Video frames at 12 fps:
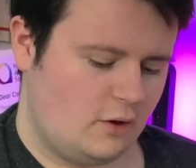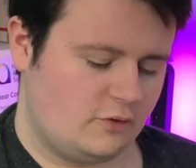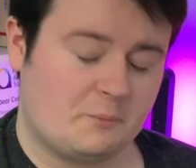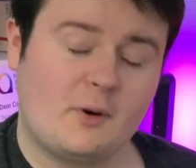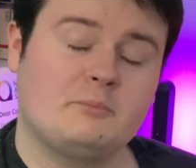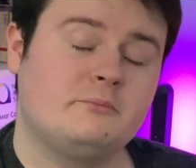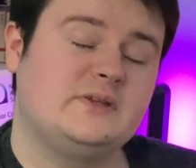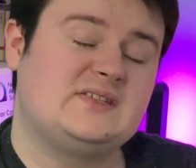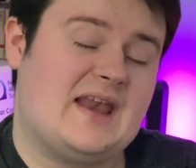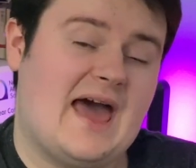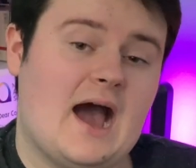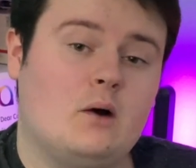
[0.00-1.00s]
The problem is
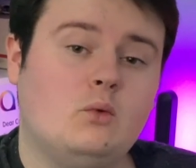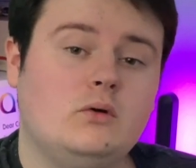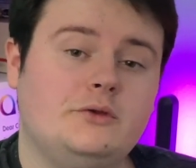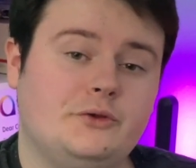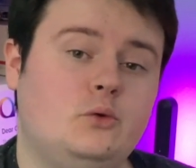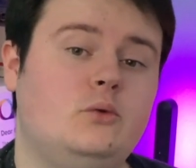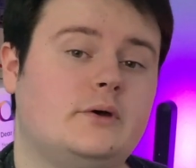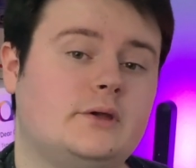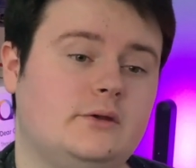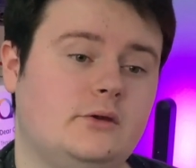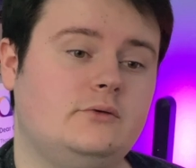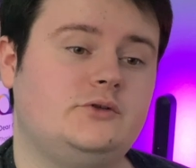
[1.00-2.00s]
now you look
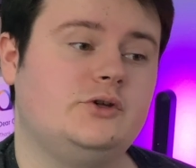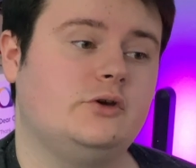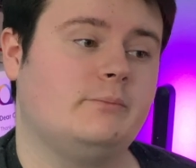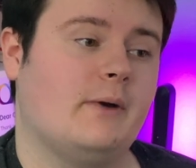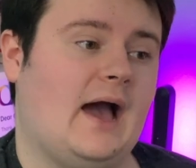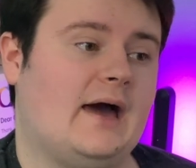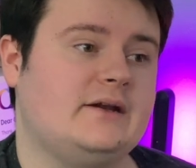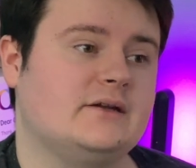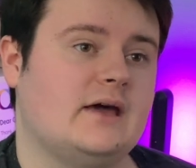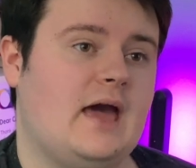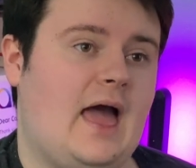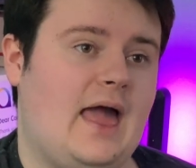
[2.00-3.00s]
at YouTube
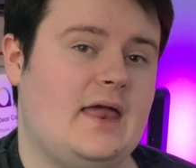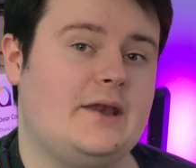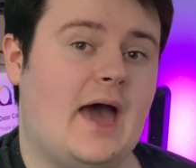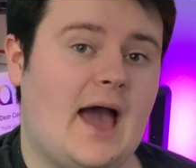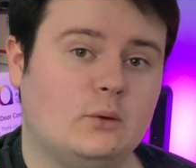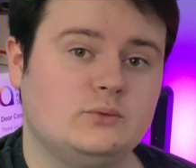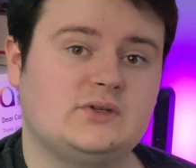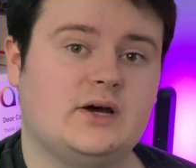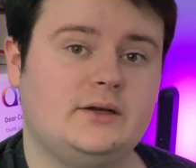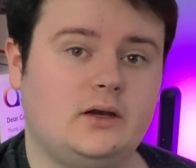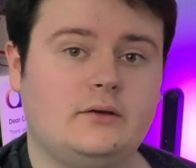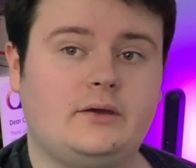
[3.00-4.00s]
and an
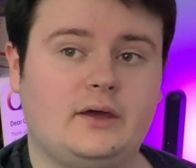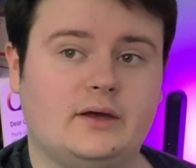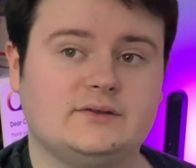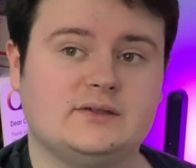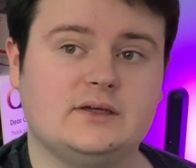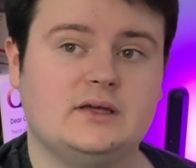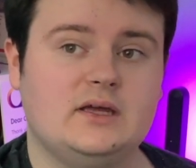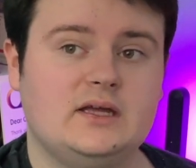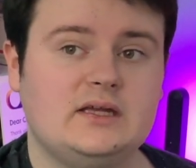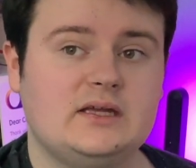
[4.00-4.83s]
outsider looking at it